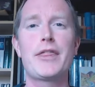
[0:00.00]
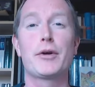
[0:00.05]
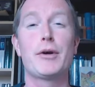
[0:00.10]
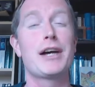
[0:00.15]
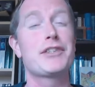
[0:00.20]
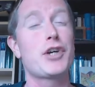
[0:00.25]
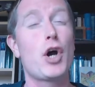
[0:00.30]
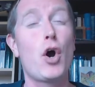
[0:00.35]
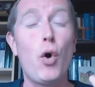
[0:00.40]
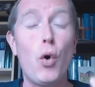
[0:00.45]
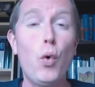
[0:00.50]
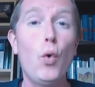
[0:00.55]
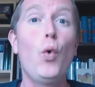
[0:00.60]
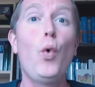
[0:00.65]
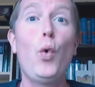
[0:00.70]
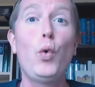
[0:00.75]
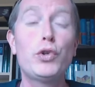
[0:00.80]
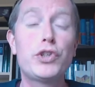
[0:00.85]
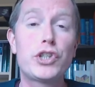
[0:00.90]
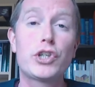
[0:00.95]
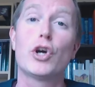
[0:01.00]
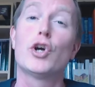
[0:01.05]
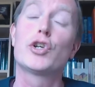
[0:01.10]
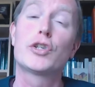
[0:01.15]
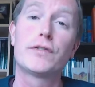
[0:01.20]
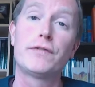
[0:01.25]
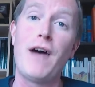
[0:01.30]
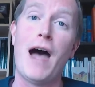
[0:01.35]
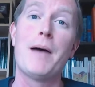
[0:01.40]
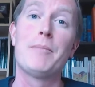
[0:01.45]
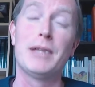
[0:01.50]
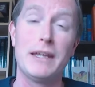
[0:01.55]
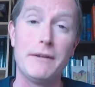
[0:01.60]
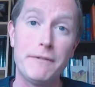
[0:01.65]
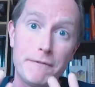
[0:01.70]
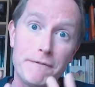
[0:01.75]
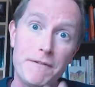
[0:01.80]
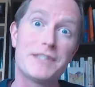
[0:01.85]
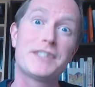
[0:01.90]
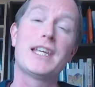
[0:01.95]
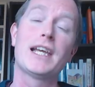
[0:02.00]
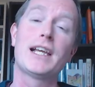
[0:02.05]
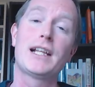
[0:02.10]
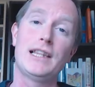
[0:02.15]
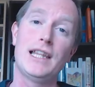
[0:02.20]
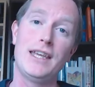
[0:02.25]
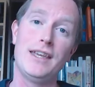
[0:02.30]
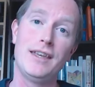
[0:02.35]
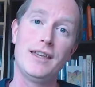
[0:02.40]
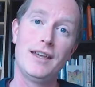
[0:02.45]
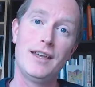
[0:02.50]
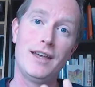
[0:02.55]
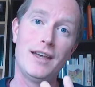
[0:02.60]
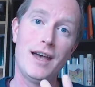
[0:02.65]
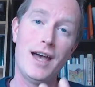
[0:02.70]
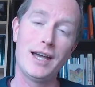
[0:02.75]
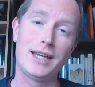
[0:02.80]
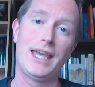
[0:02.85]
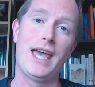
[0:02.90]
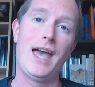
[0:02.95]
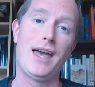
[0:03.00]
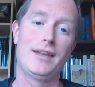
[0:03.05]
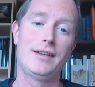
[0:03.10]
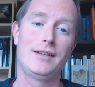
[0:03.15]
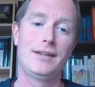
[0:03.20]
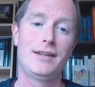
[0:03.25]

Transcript: as a whole church family physically again.